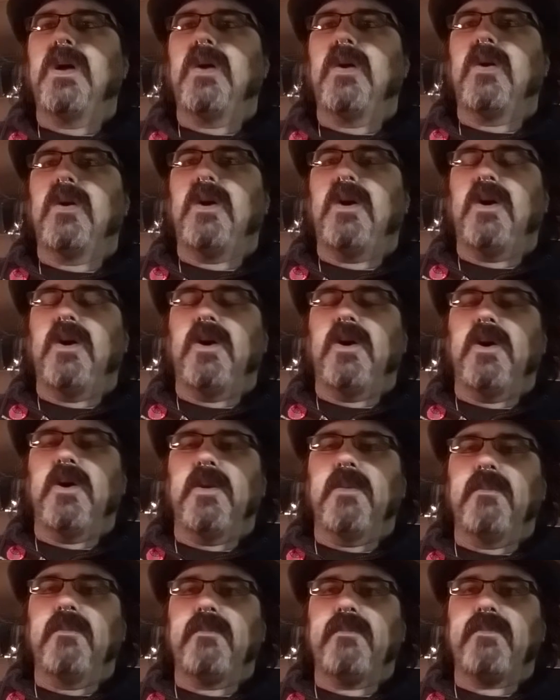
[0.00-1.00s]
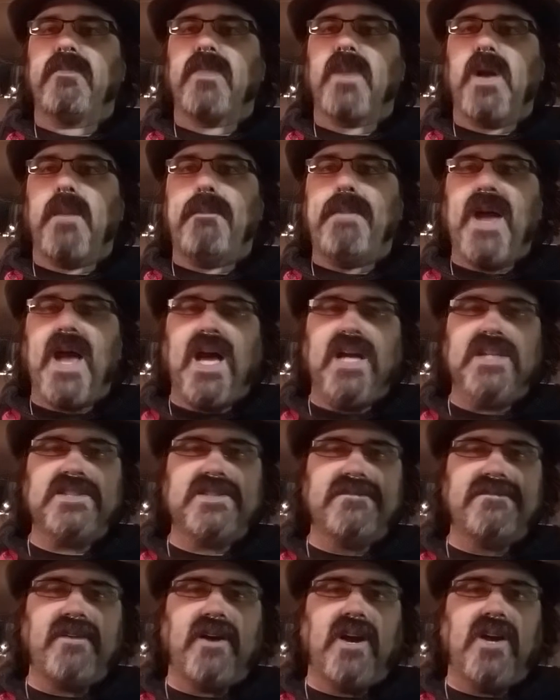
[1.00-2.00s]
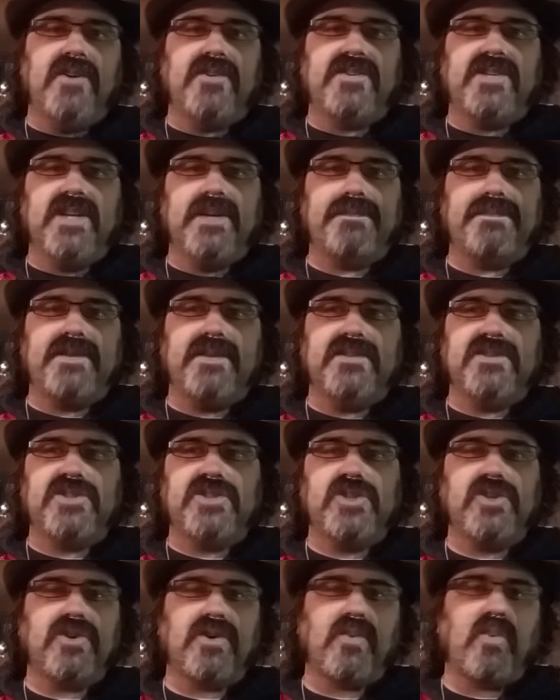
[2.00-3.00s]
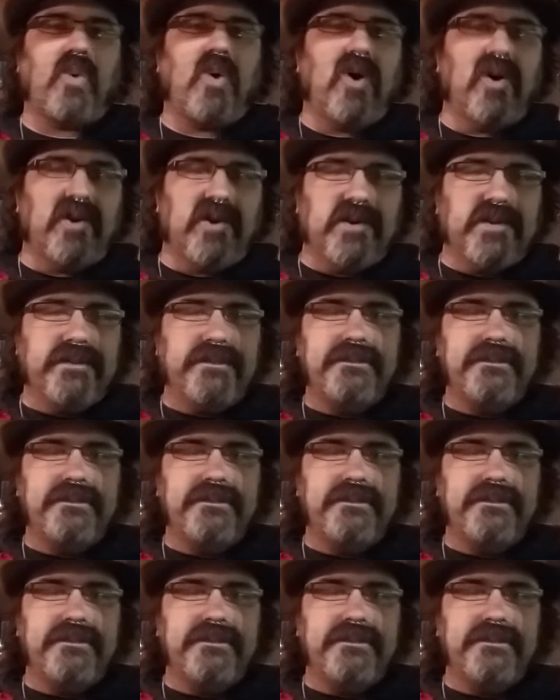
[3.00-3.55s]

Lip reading: A pacifier dipped in sugar water